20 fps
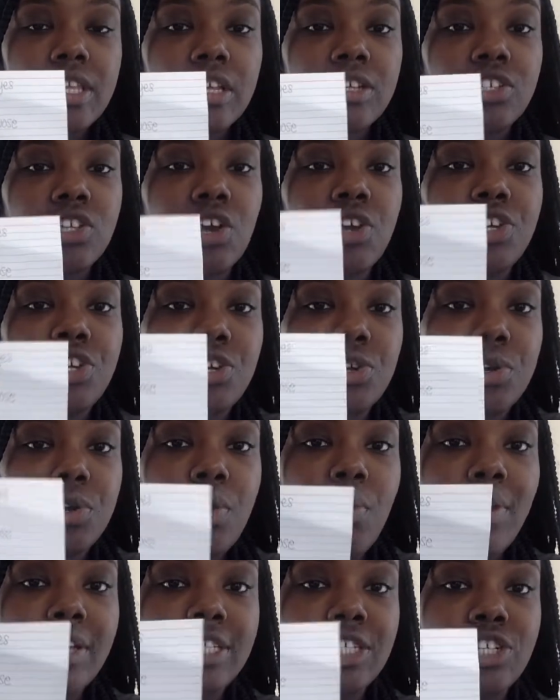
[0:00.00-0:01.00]
So you're
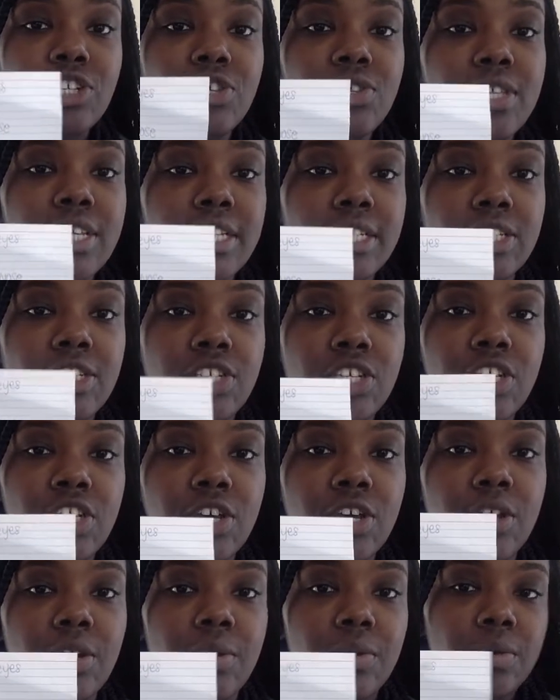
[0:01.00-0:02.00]
going to do this
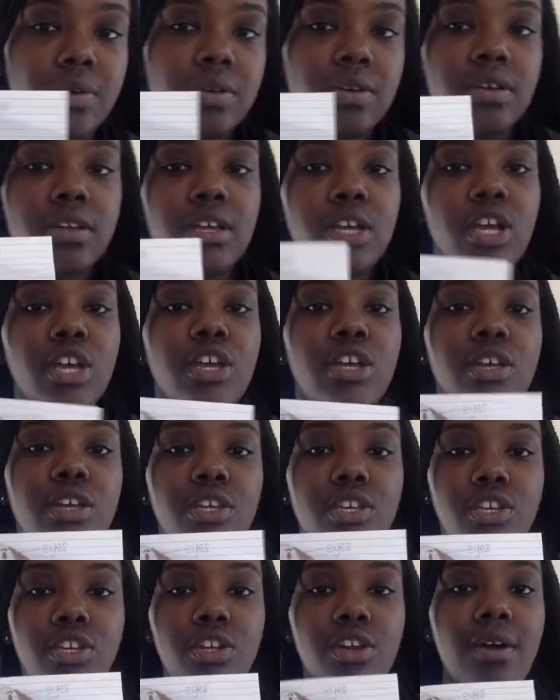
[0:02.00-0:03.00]
too.
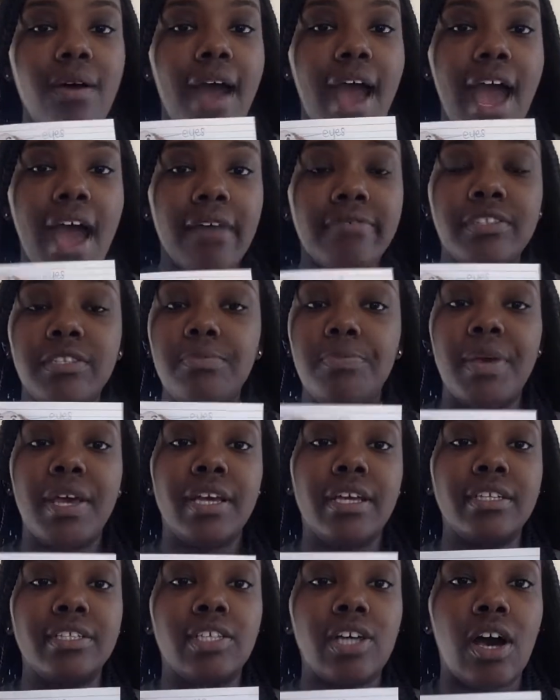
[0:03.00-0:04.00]
You don't have to
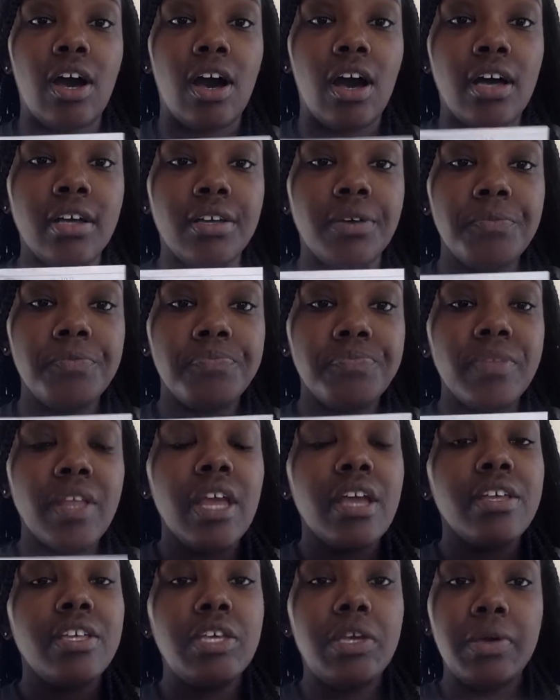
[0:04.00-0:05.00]
pick a dog.
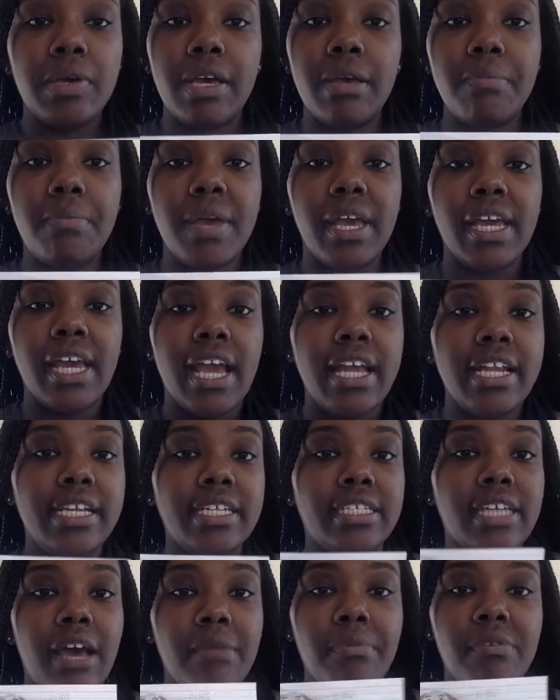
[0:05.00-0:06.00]
You can pick any
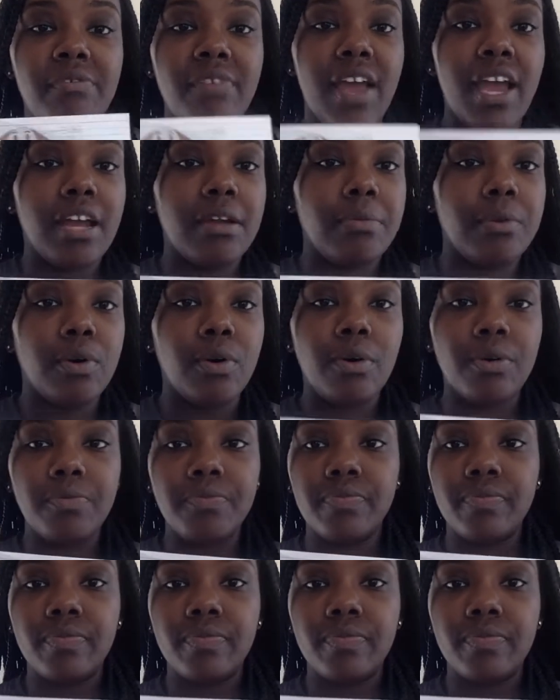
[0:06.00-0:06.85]
type of animal.